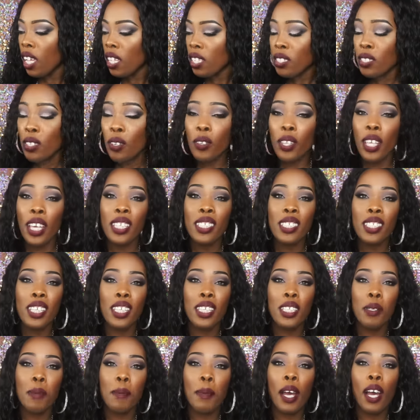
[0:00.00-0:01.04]
So that's the
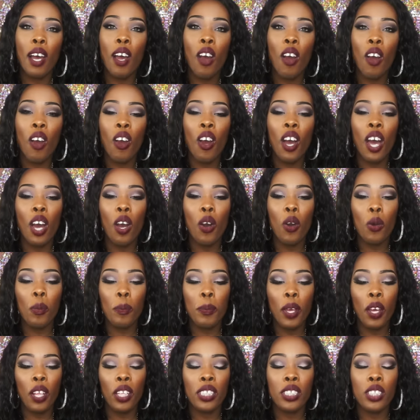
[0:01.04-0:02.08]
end of my haul. I hope
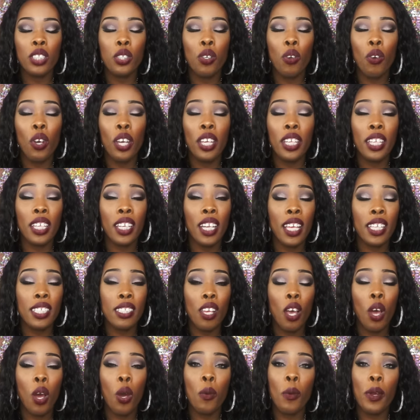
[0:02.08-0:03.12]
y'all enjoyed, and as
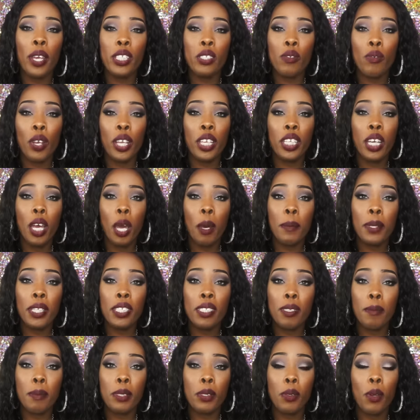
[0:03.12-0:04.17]
always, rate, comment,
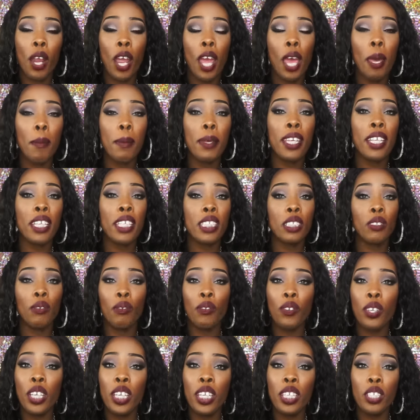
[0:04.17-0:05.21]
and subscribe. It is
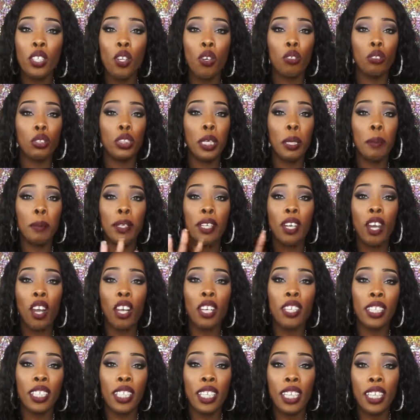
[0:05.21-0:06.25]
free, no debit
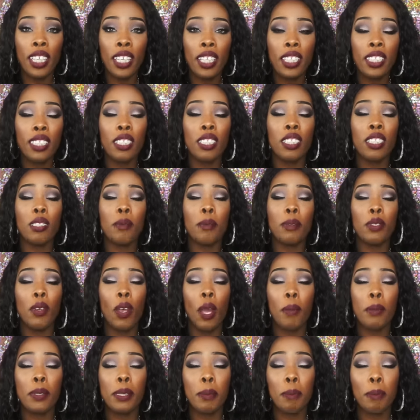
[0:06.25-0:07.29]
card needed to
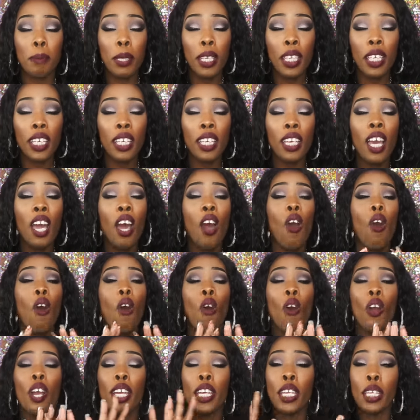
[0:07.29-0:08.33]
subscribe to me
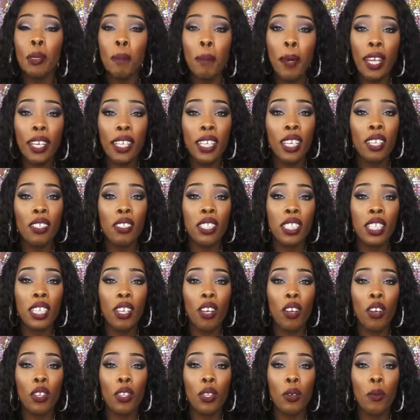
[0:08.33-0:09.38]
or anybody else
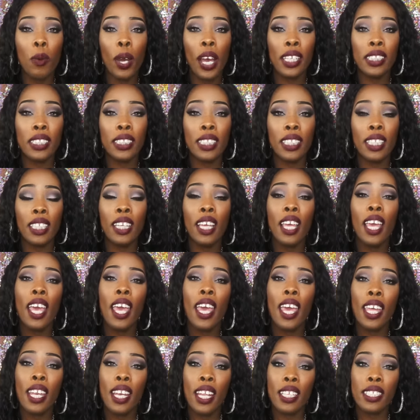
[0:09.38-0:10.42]
here on the YT.
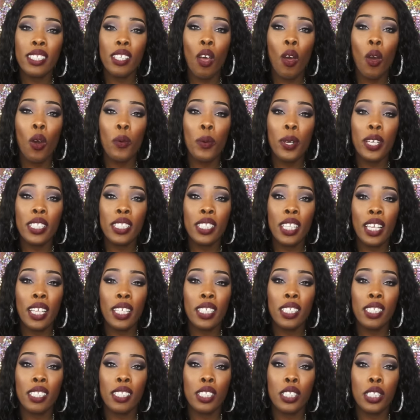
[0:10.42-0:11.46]
And as always,
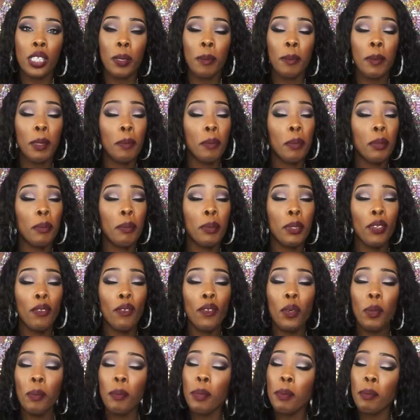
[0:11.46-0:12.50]
ladies and gentlemen, be
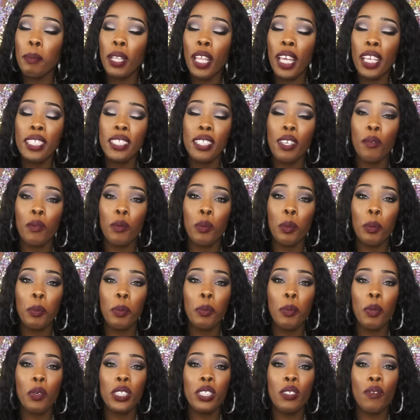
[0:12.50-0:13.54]
beautiful, be blessed, and remember
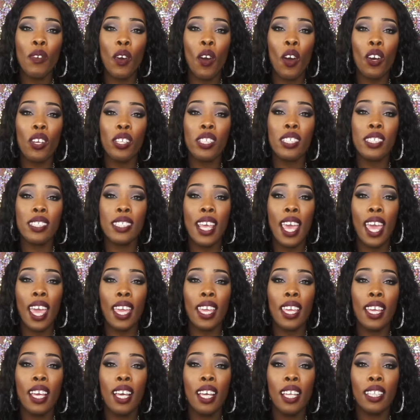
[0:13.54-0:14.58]
most of all,
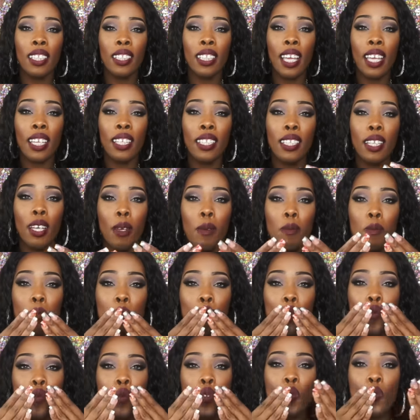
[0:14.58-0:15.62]
stay ladied up.
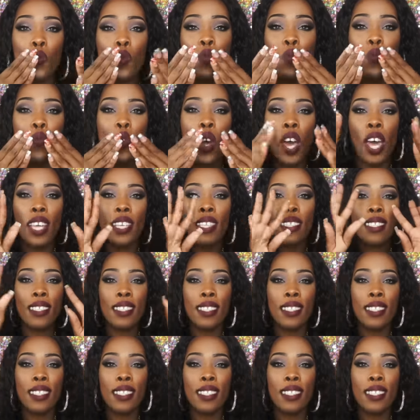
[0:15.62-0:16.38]
Mwah.